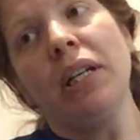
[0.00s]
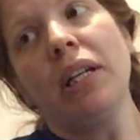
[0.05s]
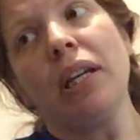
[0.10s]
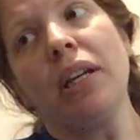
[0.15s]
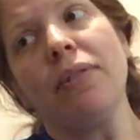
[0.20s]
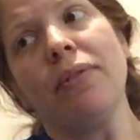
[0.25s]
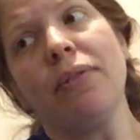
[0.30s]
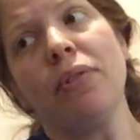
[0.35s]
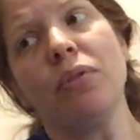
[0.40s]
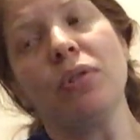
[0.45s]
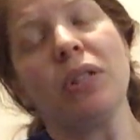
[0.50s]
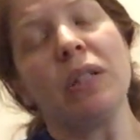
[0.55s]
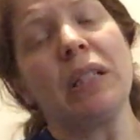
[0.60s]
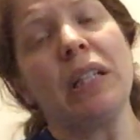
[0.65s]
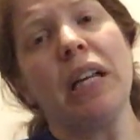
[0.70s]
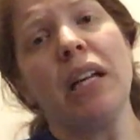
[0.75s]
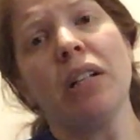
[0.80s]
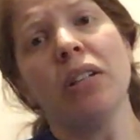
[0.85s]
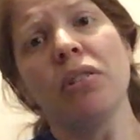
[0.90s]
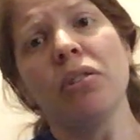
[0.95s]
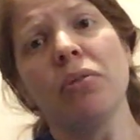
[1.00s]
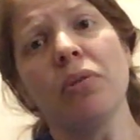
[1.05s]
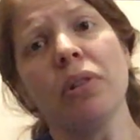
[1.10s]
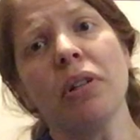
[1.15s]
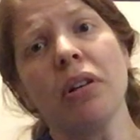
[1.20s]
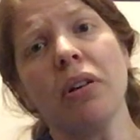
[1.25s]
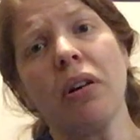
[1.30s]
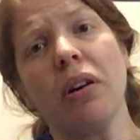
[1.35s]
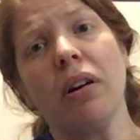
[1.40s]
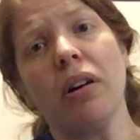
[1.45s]
If you just can't do it
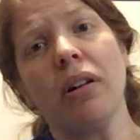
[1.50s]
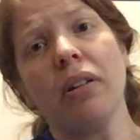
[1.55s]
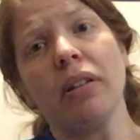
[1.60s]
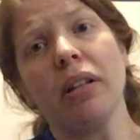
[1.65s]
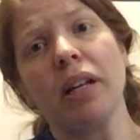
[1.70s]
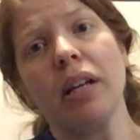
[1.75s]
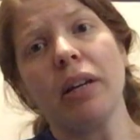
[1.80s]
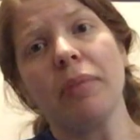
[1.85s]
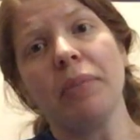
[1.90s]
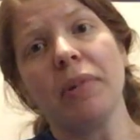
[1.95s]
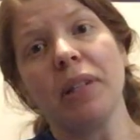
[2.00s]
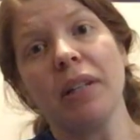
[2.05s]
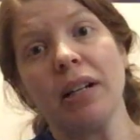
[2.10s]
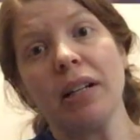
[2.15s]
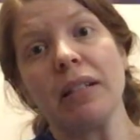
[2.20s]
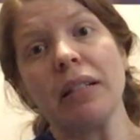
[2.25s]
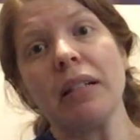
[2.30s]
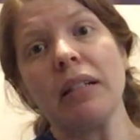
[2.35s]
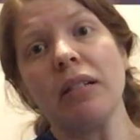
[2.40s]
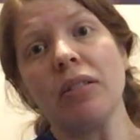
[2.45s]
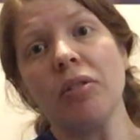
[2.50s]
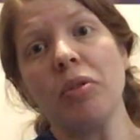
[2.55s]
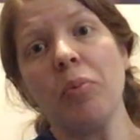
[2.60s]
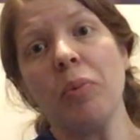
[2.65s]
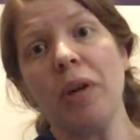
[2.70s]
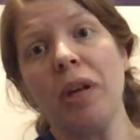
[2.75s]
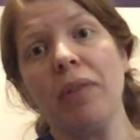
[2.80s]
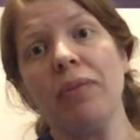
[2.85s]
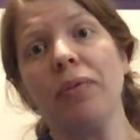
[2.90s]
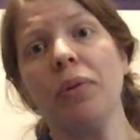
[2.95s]
at all because it's so
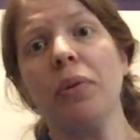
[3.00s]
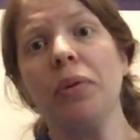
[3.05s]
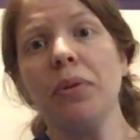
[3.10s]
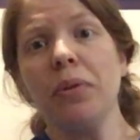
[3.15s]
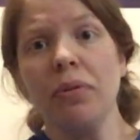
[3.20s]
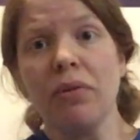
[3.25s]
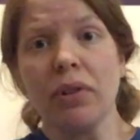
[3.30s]
painful,